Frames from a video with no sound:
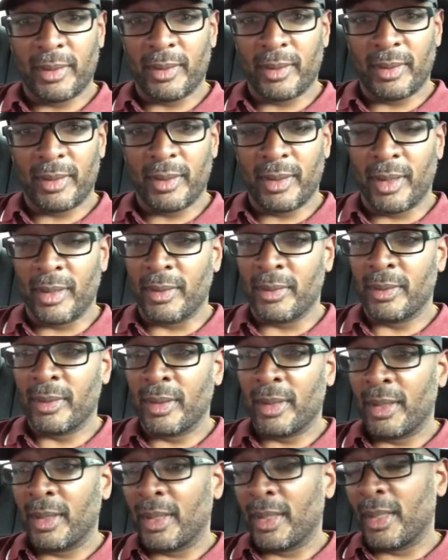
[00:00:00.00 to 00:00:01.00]
you know.
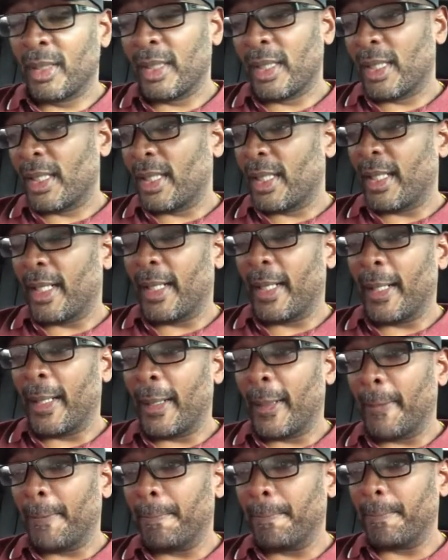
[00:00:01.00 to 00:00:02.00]

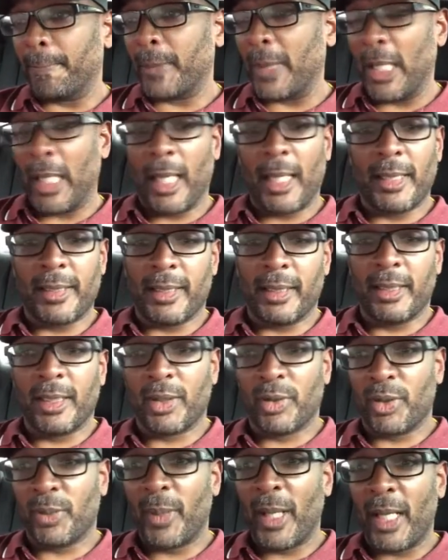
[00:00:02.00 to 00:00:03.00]
And like I said, this
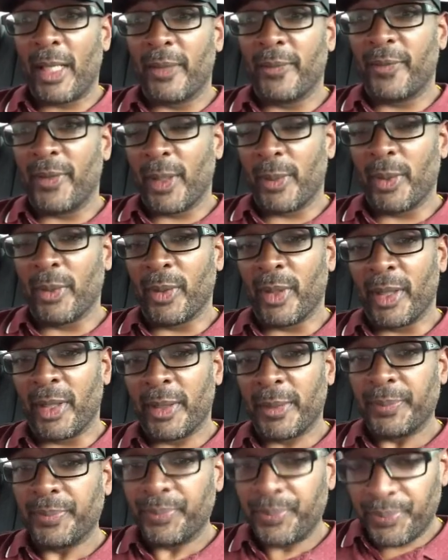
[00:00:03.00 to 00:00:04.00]
was back in February.
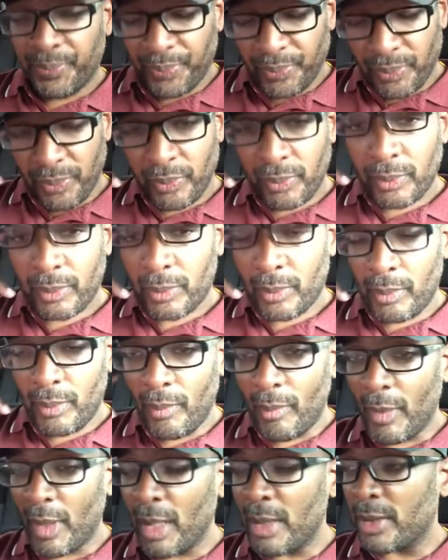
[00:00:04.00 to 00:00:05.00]

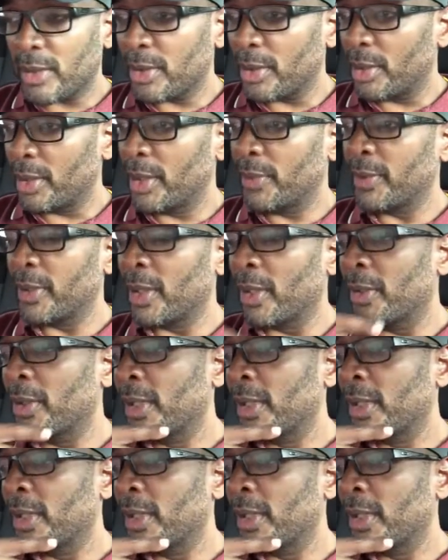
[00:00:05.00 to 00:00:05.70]
So here we go.